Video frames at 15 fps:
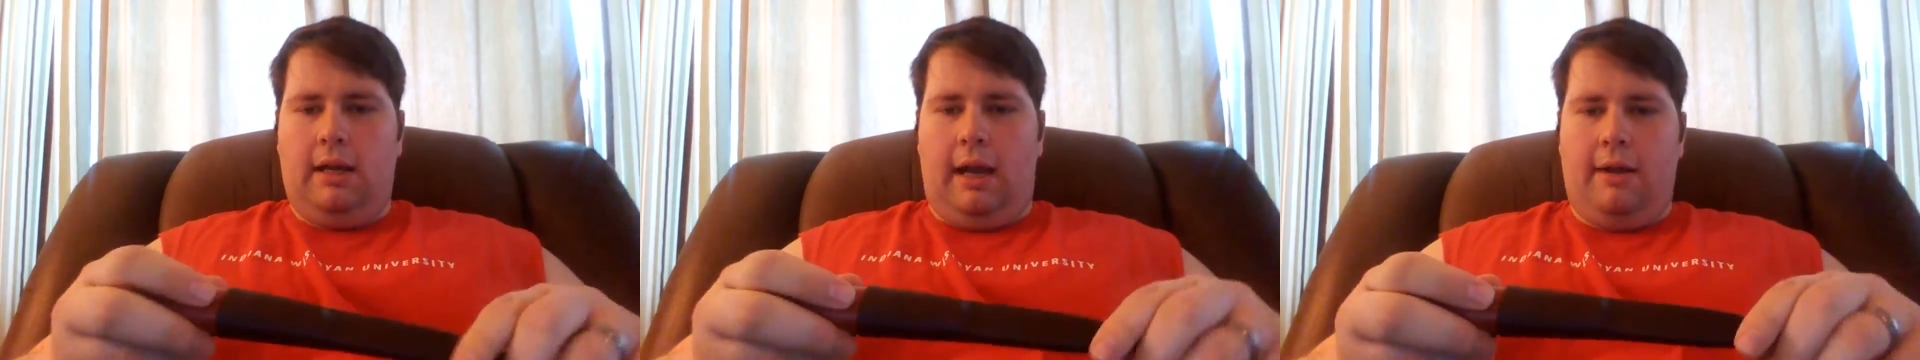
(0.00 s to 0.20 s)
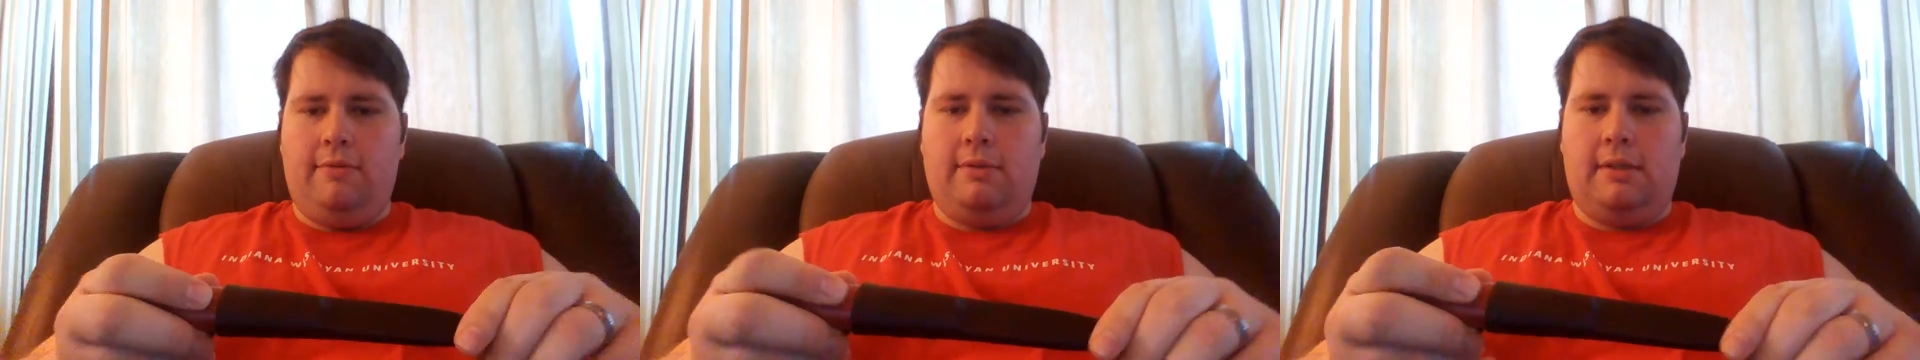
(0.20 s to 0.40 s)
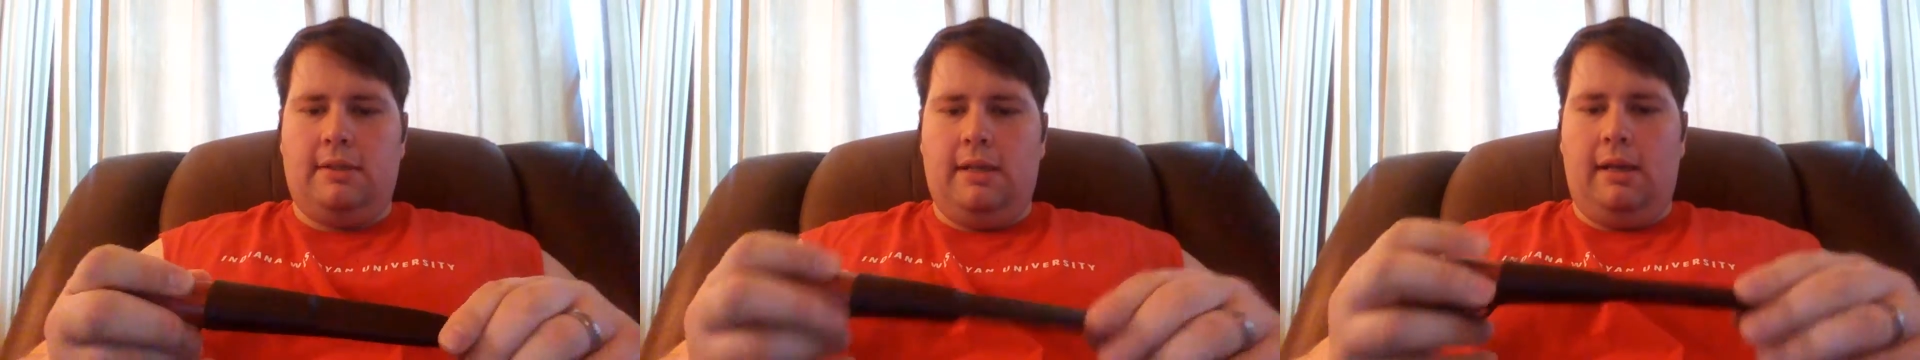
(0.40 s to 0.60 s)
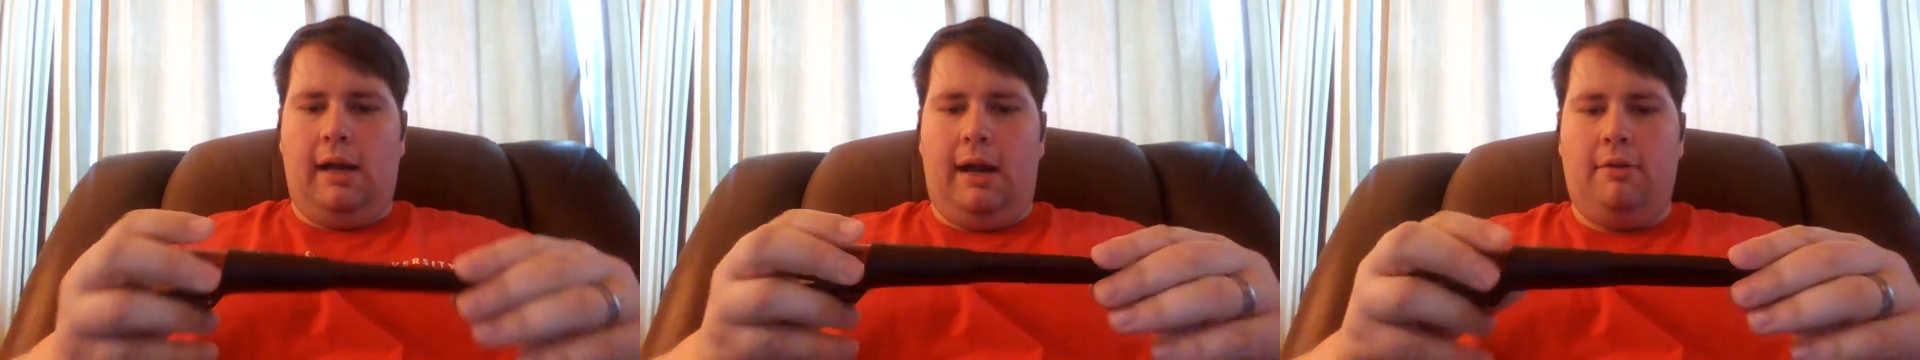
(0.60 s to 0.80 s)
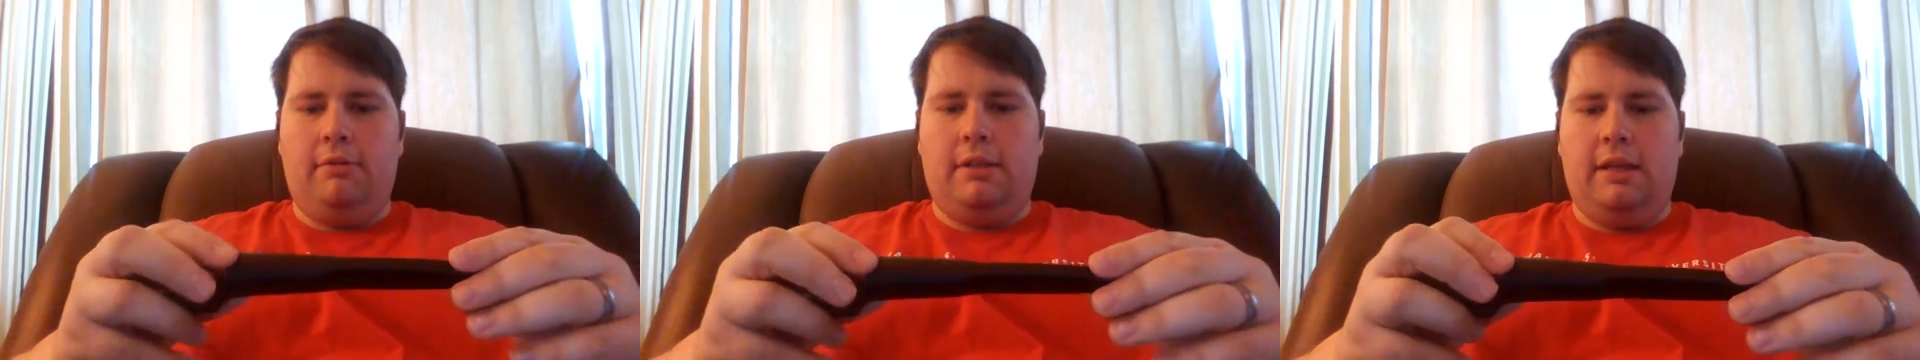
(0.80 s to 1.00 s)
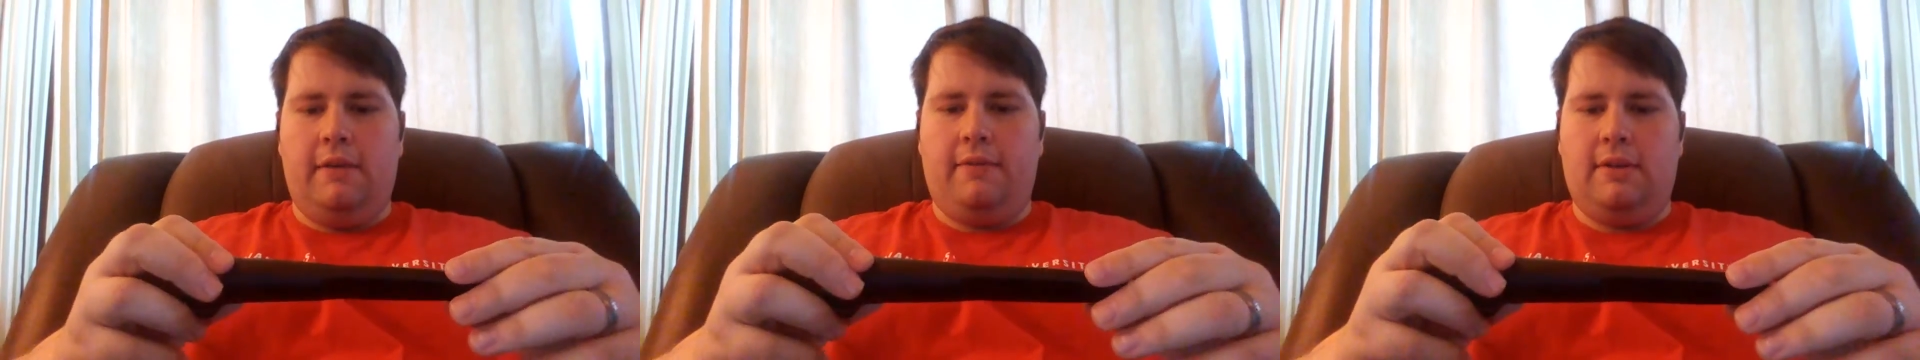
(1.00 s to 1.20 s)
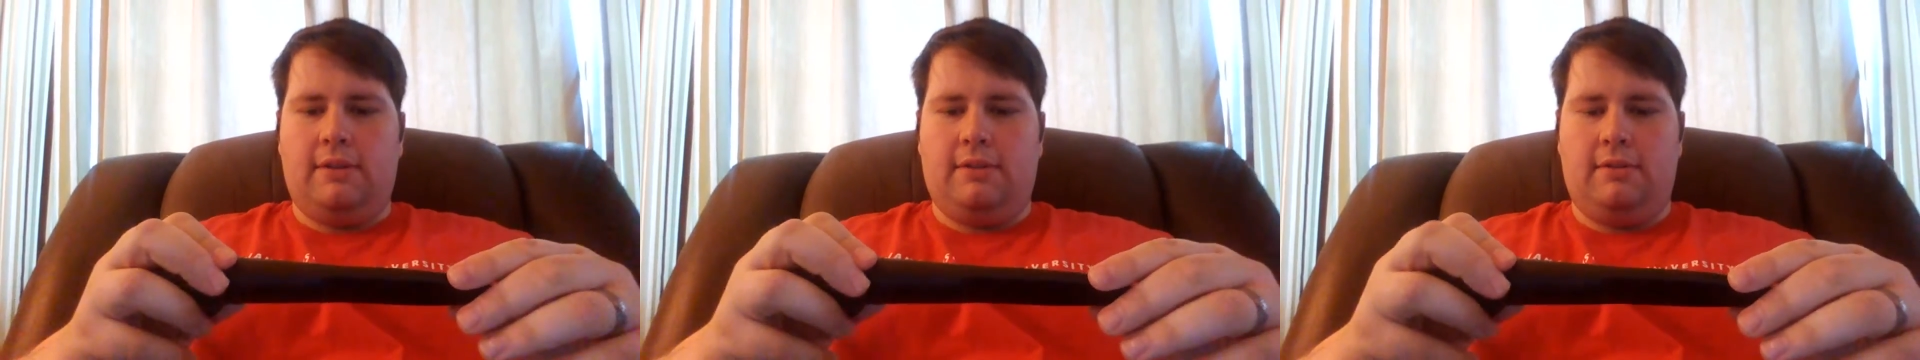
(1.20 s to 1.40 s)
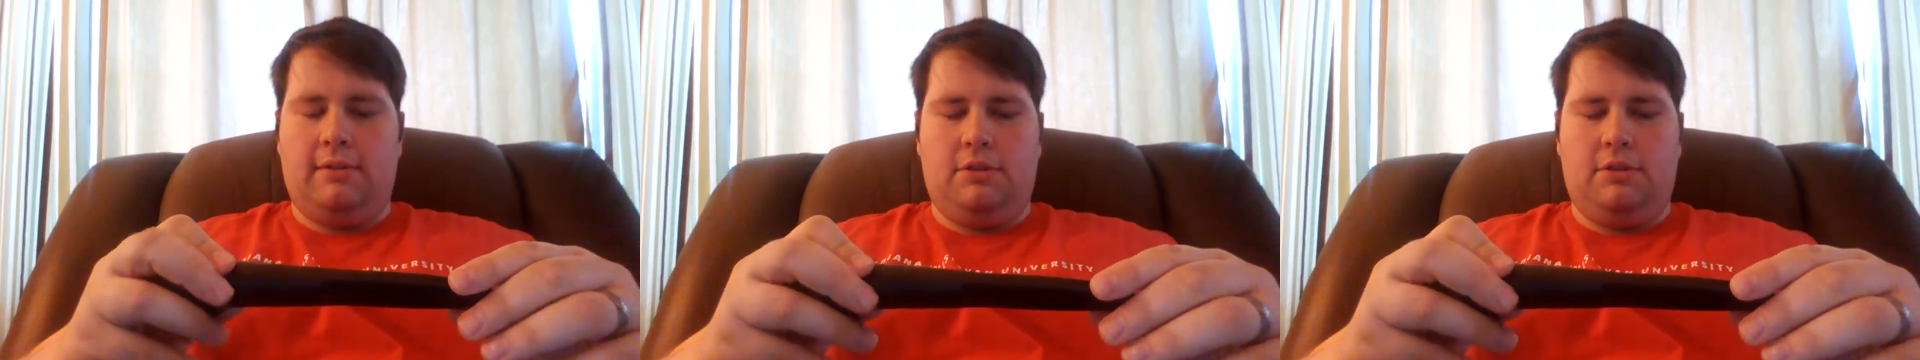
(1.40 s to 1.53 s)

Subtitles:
I would say I would give this